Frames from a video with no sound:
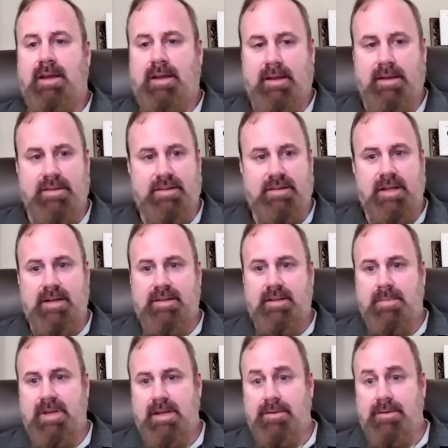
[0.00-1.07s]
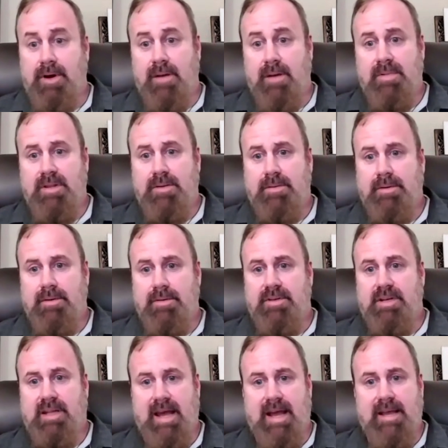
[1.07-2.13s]
is collecting many of Garman Lord's
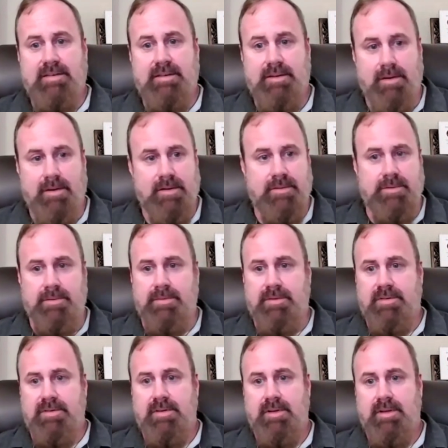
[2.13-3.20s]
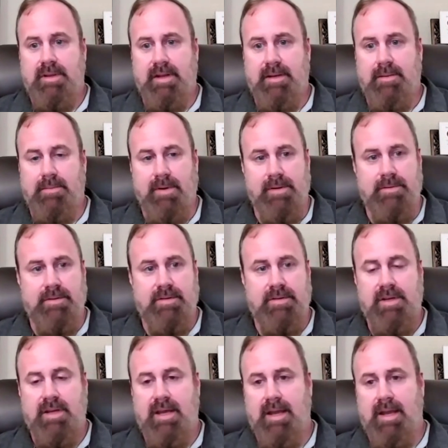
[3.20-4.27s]
classic articles that he wrote
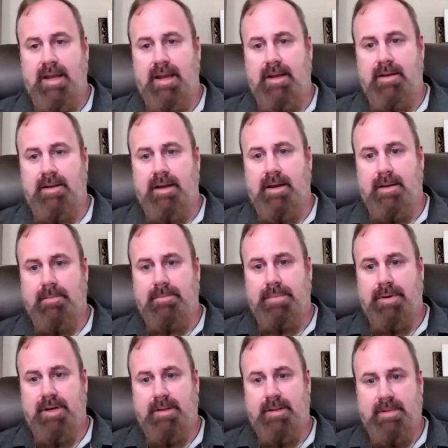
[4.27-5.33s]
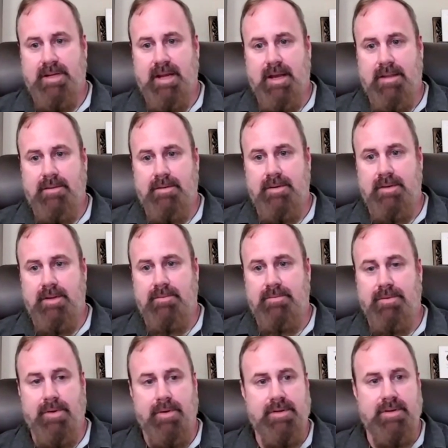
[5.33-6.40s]
and putting them together in
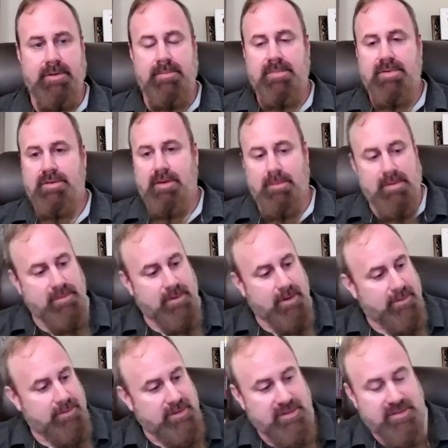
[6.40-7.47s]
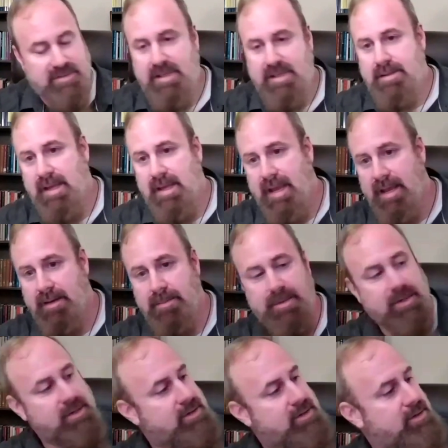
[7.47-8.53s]
volumes. So we've got the Yasitha
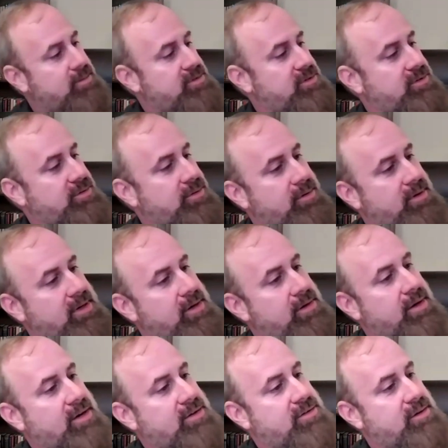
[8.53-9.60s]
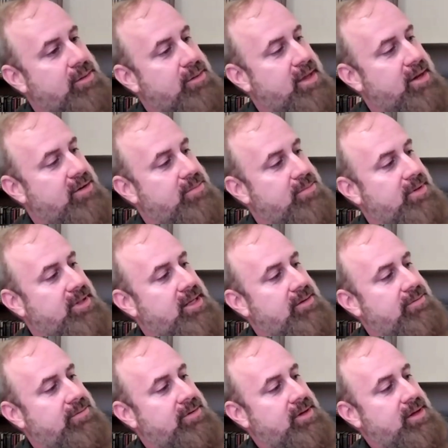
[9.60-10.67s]
Handbook, which is called An Introduction to Theodish Belief,